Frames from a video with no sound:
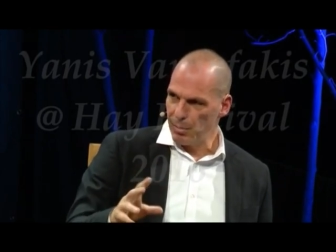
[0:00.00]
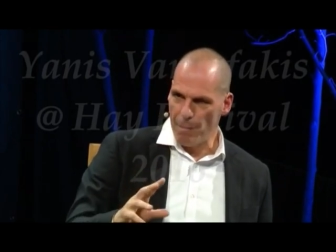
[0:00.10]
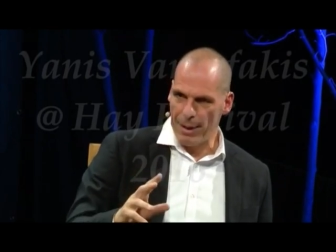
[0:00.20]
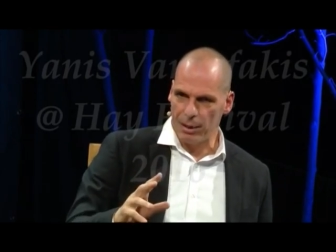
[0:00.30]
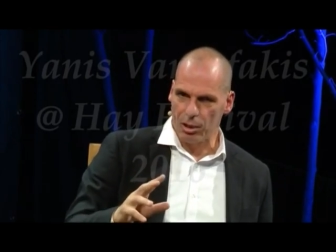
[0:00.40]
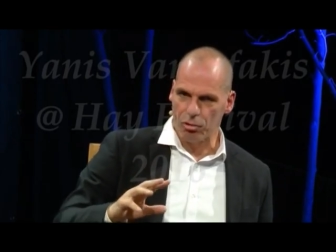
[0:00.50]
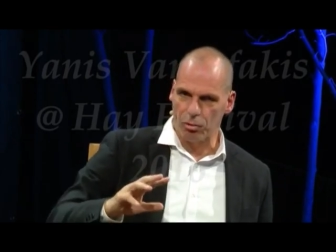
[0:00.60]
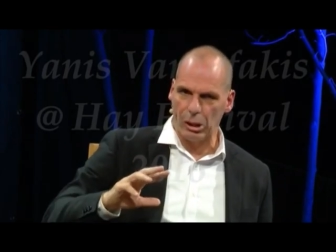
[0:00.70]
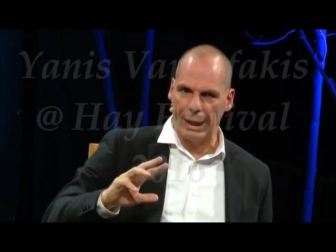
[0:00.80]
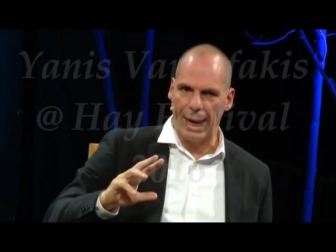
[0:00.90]

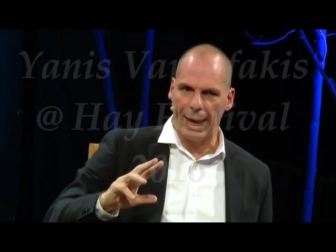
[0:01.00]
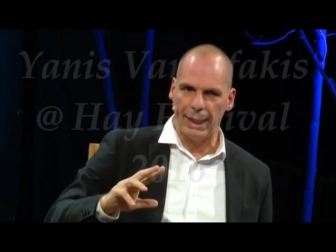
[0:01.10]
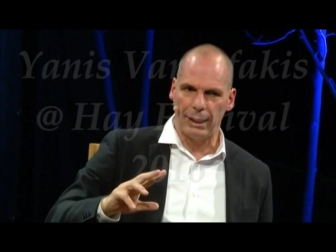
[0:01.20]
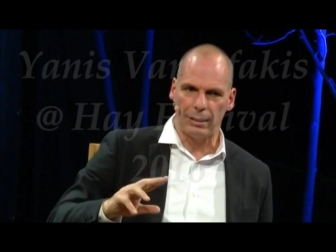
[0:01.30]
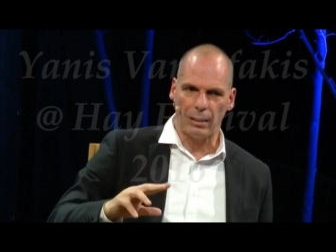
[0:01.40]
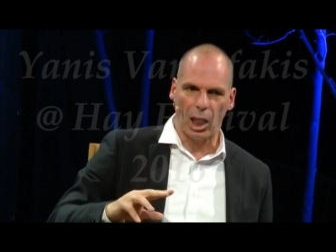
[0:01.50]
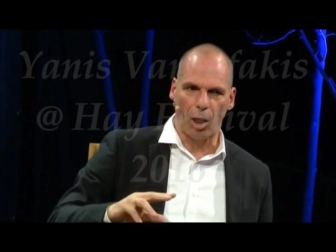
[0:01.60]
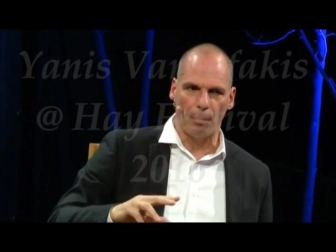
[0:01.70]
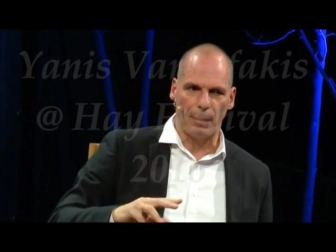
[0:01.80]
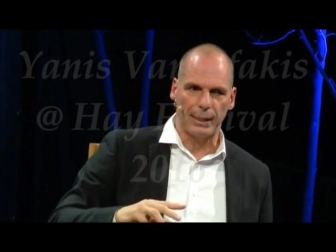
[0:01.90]
managed to gain a
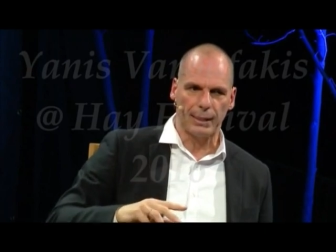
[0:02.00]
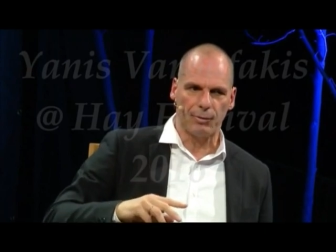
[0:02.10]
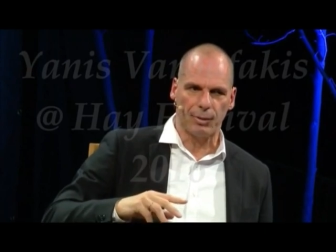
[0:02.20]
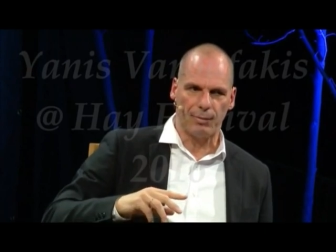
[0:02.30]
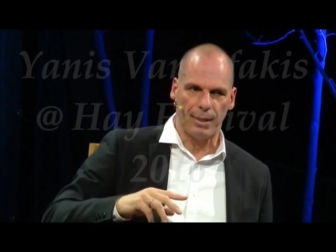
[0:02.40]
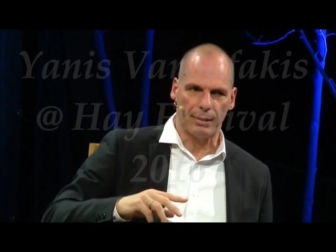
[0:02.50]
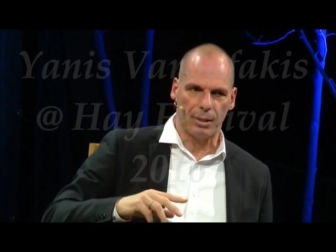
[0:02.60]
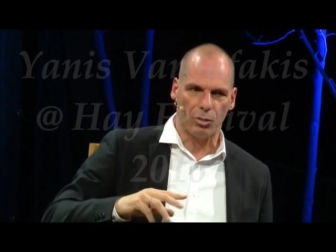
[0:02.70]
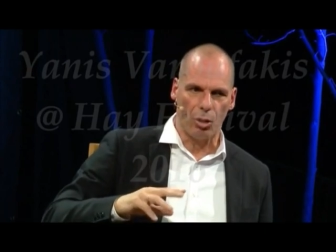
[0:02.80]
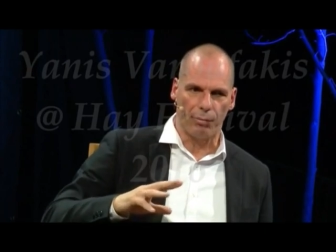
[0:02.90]
competitive
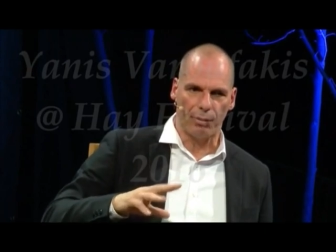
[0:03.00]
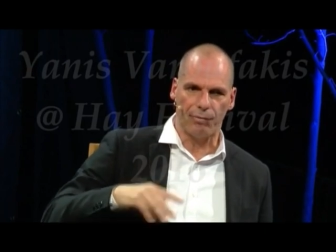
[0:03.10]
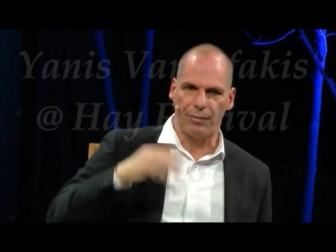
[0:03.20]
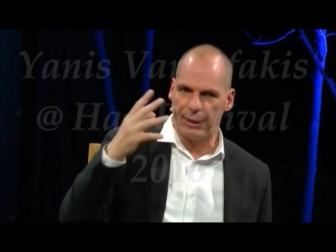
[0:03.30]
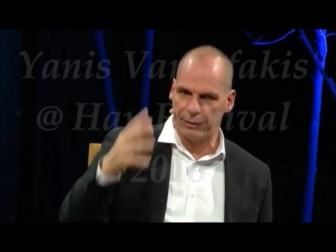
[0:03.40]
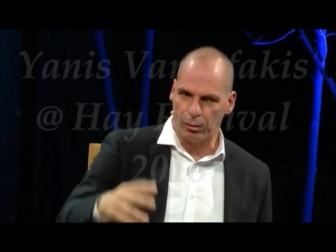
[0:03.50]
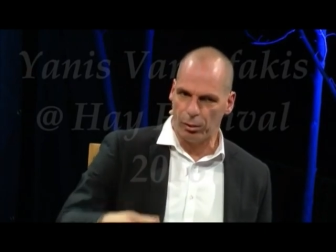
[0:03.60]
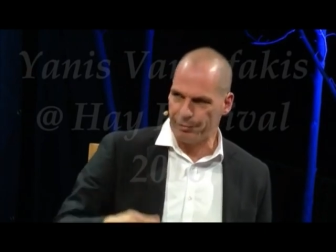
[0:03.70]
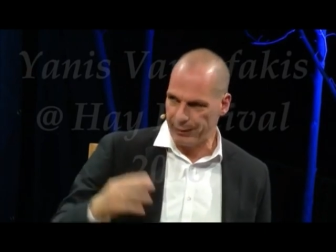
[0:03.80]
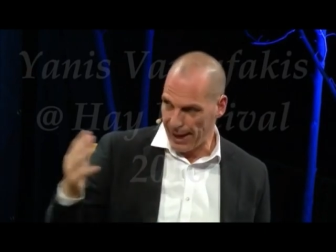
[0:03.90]
advantage over Fiat
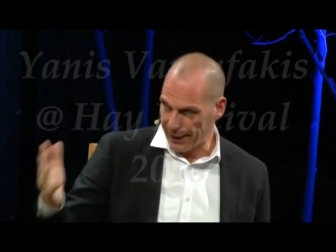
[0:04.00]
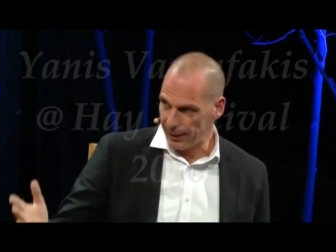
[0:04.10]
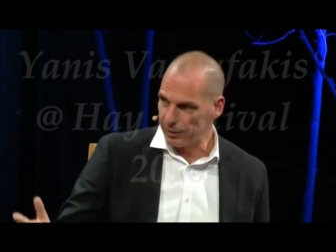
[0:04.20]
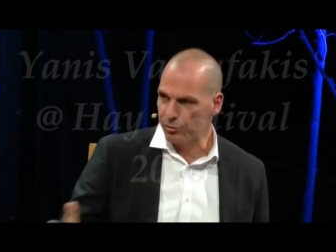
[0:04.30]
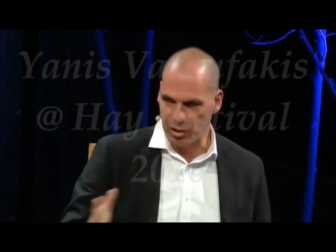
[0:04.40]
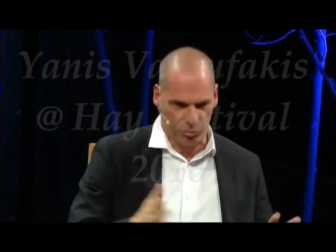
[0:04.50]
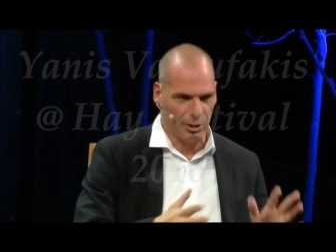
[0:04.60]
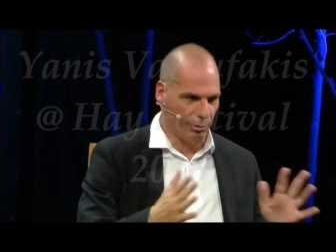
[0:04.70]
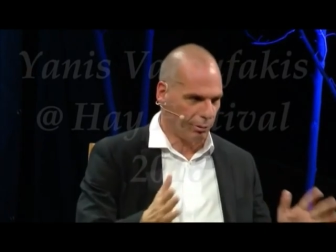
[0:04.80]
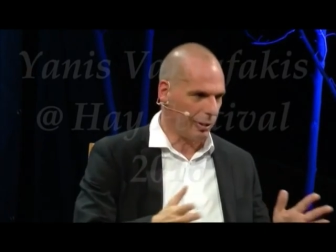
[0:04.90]
or Ferrari, just
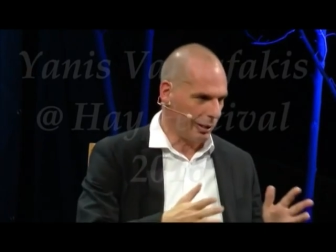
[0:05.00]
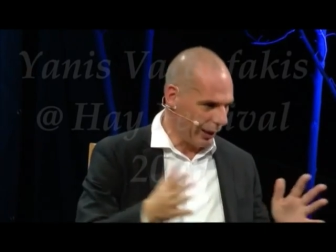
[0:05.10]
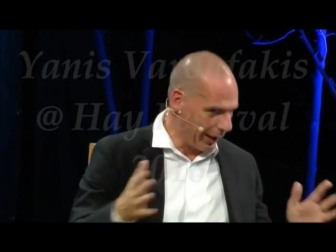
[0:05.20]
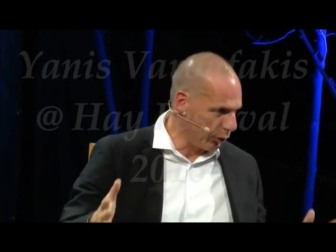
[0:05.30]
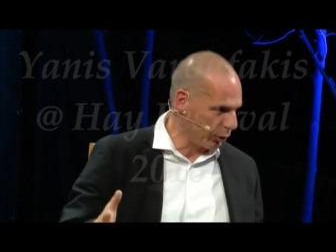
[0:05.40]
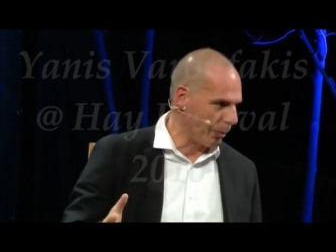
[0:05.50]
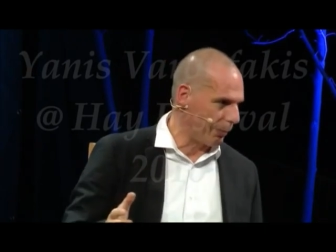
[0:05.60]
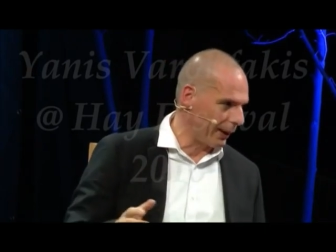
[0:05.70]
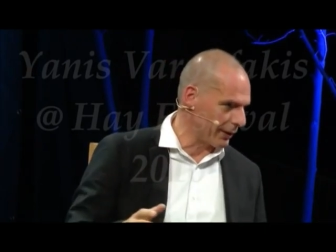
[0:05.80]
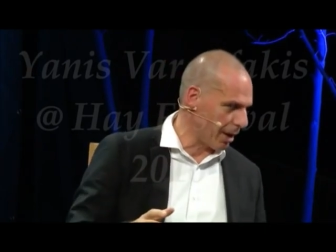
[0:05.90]
to give you an
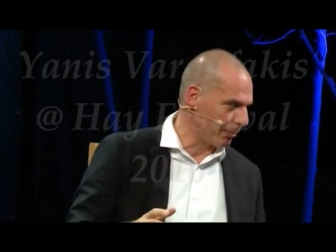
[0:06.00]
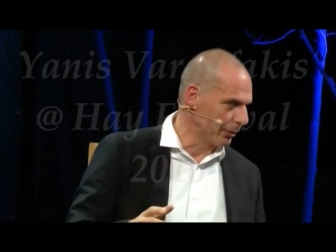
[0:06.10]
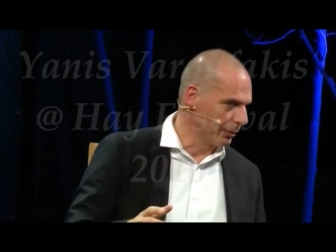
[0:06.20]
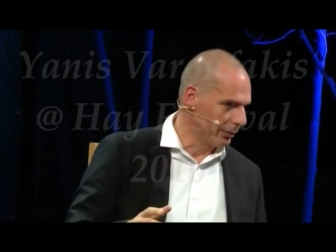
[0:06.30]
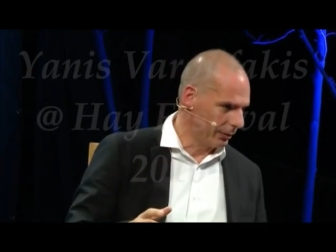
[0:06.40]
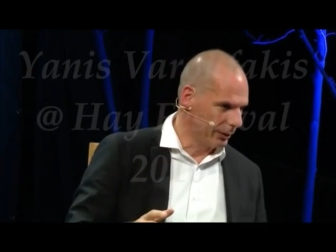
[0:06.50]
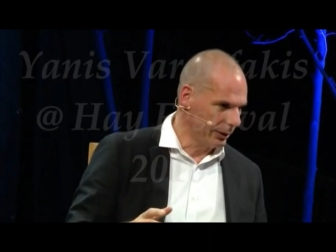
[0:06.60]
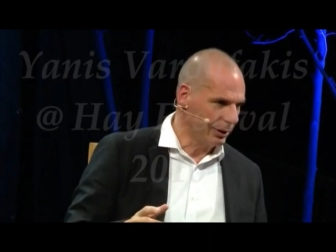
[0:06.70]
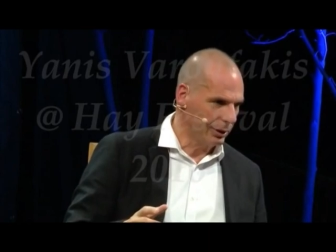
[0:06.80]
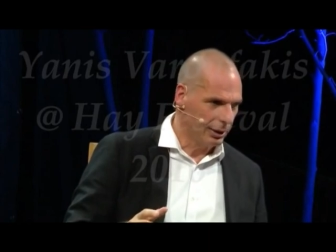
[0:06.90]
automobile example,
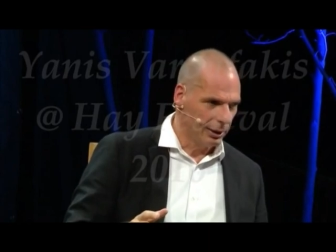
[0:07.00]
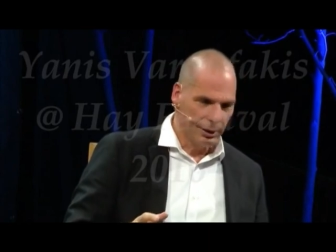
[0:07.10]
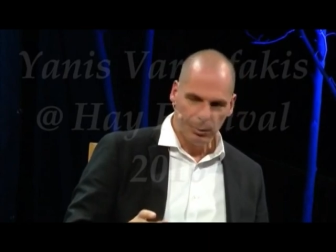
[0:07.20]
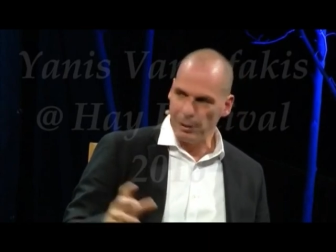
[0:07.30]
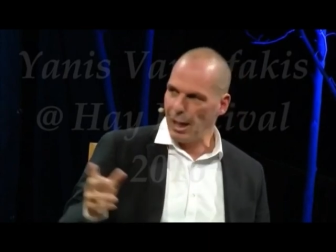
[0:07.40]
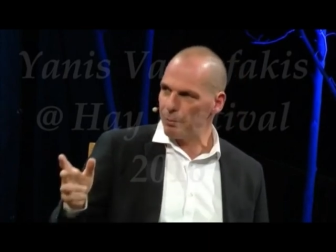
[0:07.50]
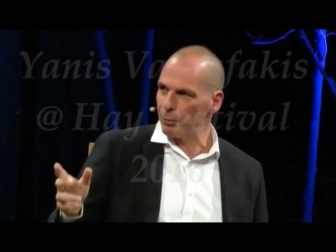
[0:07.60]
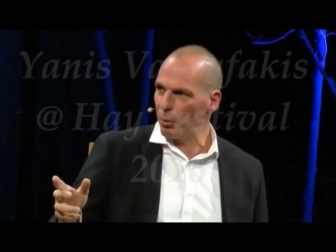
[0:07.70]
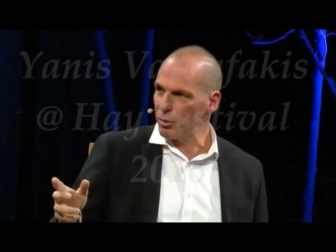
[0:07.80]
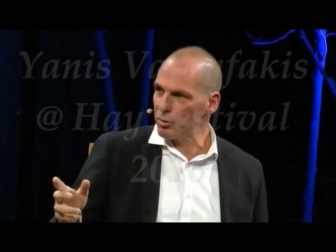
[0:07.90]
right? what
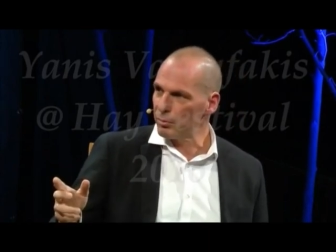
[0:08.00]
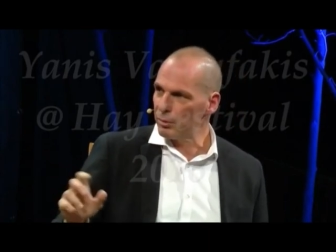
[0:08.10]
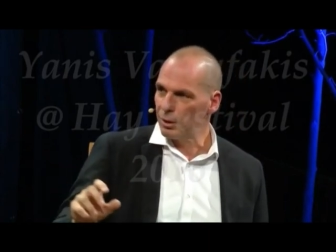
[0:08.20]
happened was